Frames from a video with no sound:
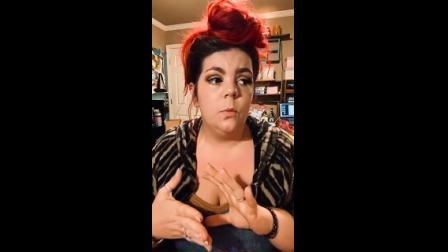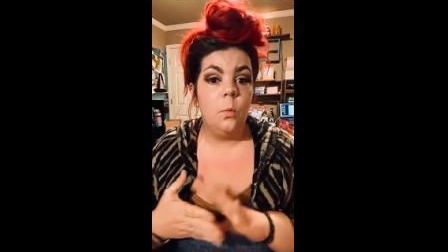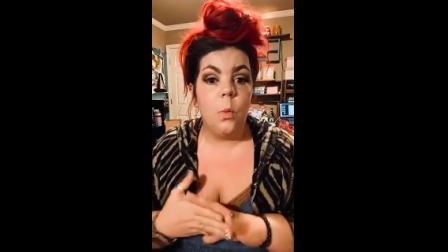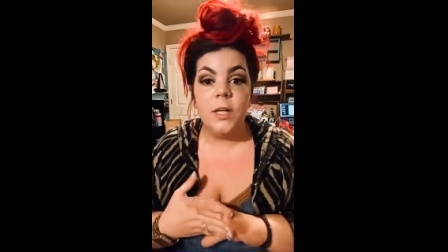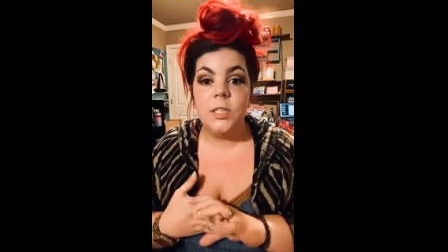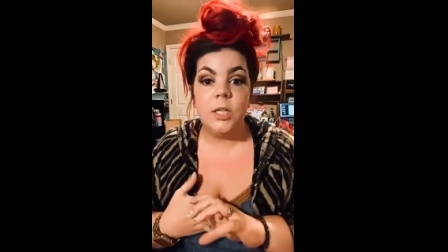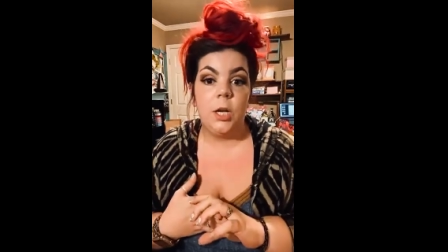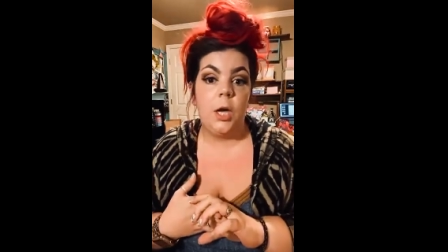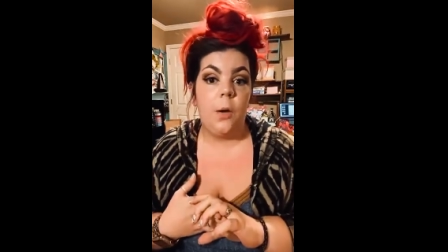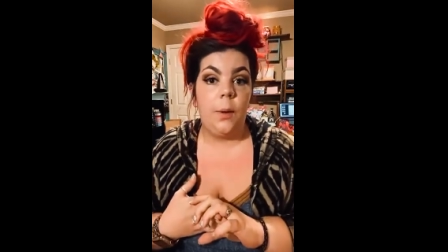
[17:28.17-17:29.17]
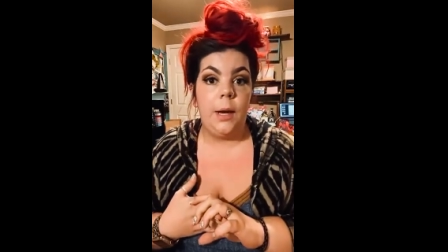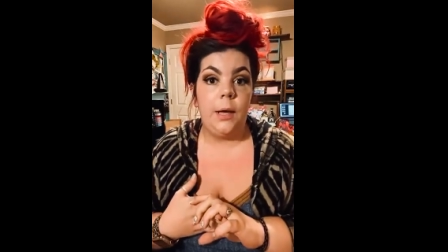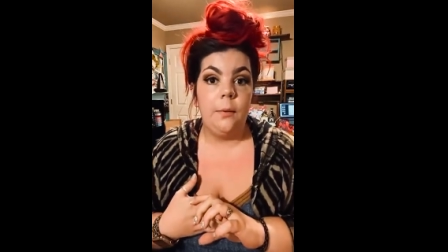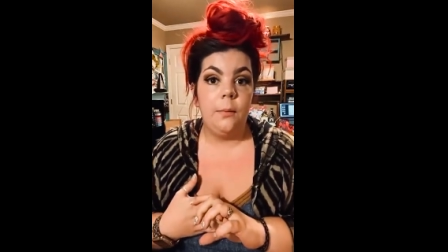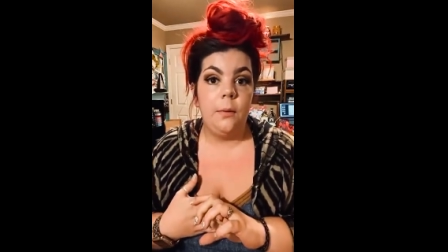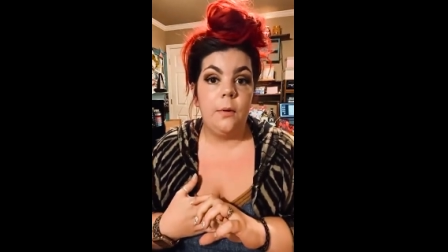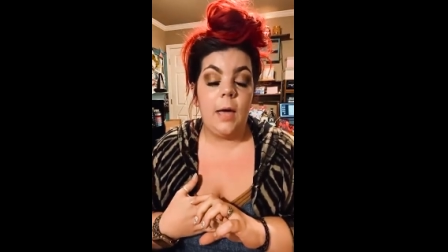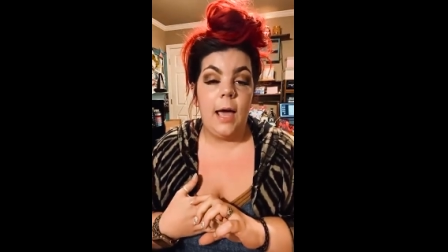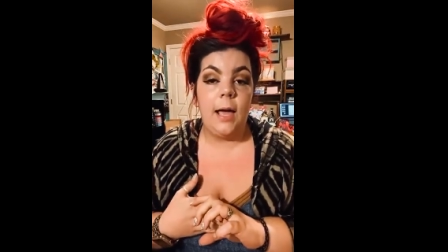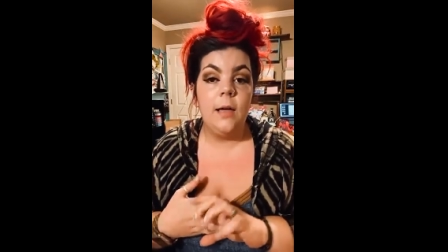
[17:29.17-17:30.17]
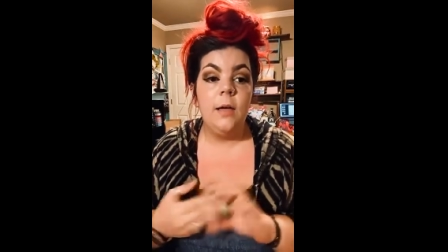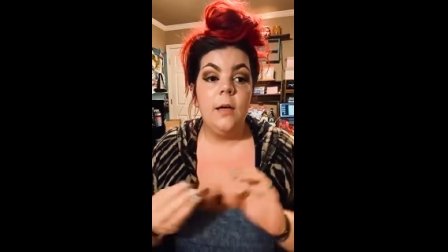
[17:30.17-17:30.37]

what's going to go in it. Okay?